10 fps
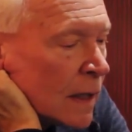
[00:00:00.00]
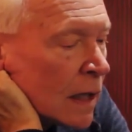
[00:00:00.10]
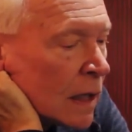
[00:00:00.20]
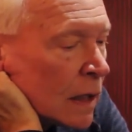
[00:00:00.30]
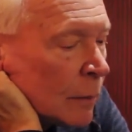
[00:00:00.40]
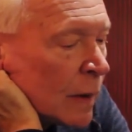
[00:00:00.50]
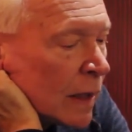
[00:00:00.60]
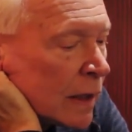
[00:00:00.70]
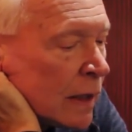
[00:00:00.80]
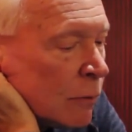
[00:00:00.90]
Um,
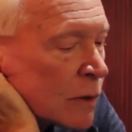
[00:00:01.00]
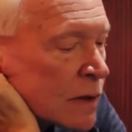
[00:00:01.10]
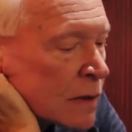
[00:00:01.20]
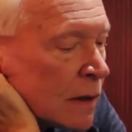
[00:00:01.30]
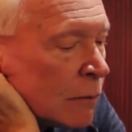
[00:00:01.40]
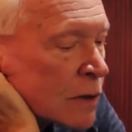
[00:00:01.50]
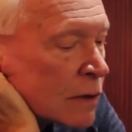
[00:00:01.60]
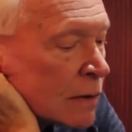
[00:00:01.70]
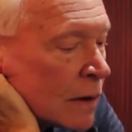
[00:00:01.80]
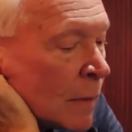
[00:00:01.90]
and he was he was
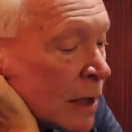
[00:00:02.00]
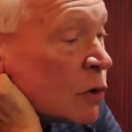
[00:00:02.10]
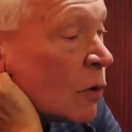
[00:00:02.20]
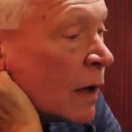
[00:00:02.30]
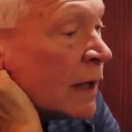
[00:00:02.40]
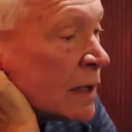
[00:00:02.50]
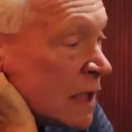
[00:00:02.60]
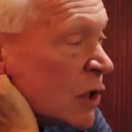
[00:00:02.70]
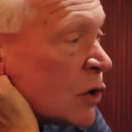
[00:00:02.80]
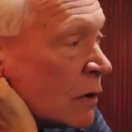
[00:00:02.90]
a, a mentor and a
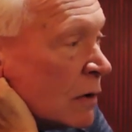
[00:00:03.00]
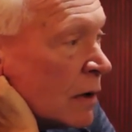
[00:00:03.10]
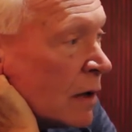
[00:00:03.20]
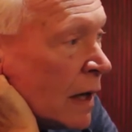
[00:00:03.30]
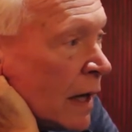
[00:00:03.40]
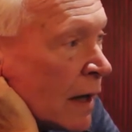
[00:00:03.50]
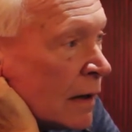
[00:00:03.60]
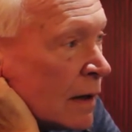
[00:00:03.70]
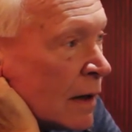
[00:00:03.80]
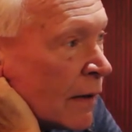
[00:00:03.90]
teacher,
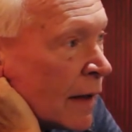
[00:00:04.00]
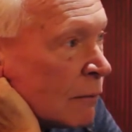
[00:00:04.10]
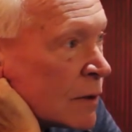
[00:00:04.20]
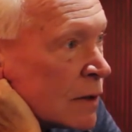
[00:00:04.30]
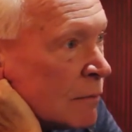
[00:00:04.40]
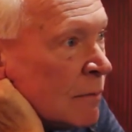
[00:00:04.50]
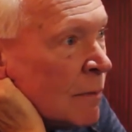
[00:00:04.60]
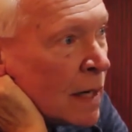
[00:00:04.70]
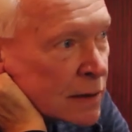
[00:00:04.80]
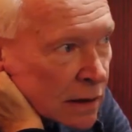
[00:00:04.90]
and uh, that was
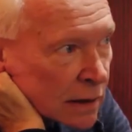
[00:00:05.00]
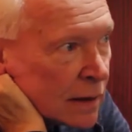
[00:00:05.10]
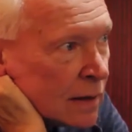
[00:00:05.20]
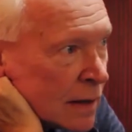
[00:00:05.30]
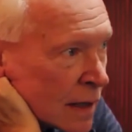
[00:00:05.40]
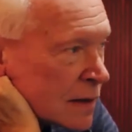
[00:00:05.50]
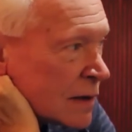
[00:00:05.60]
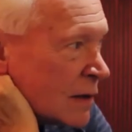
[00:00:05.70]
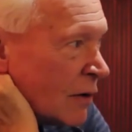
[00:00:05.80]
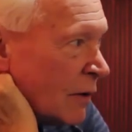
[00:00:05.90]
immensely
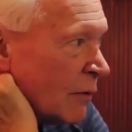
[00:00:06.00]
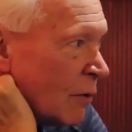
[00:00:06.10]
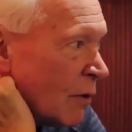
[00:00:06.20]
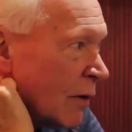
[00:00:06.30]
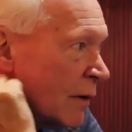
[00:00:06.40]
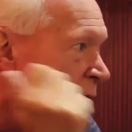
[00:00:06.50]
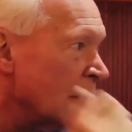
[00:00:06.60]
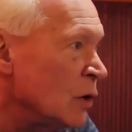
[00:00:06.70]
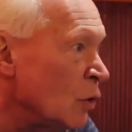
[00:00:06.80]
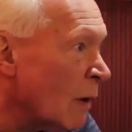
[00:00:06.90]
necessary for
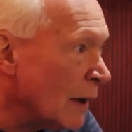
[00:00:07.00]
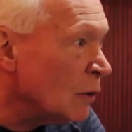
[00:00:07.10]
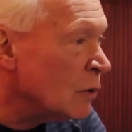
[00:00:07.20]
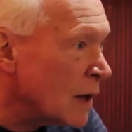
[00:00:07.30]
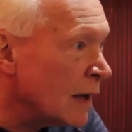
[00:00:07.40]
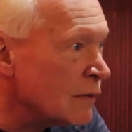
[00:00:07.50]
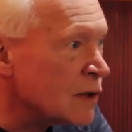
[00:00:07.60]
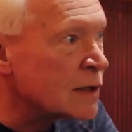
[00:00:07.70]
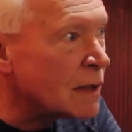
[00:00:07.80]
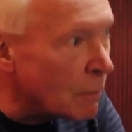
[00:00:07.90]
a new writer who kind of
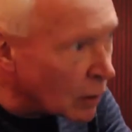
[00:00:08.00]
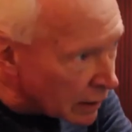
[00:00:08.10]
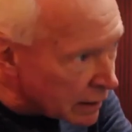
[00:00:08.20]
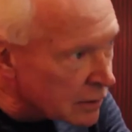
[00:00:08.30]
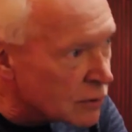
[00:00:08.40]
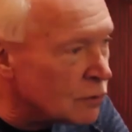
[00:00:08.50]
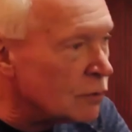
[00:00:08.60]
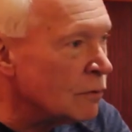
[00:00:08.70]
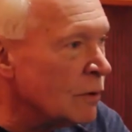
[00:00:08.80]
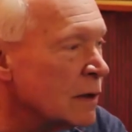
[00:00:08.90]
stumbled
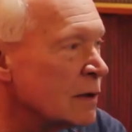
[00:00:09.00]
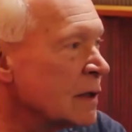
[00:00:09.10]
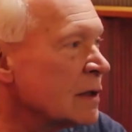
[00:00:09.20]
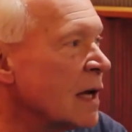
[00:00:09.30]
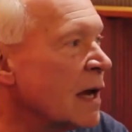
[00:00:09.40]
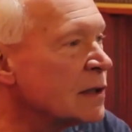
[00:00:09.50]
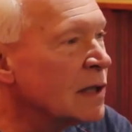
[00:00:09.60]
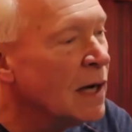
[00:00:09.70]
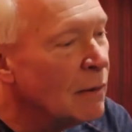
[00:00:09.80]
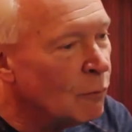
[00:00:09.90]
into success
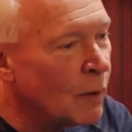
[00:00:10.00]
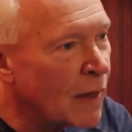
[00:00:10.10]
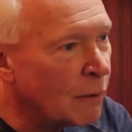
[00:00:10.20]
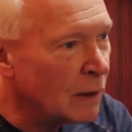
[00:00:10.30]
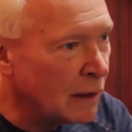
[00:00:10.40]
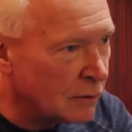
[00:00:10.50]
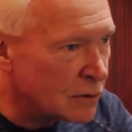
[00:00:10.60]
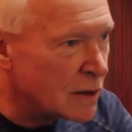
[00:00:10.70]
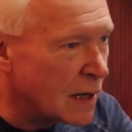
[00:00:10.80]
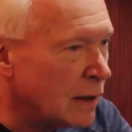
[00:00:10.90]
without really
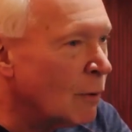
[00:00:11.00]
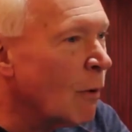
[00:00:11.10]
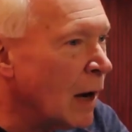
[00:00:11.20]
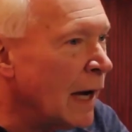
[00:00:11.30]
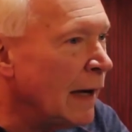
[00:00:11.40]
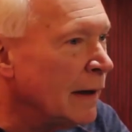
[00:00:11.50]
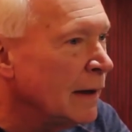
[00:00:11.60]
understanding why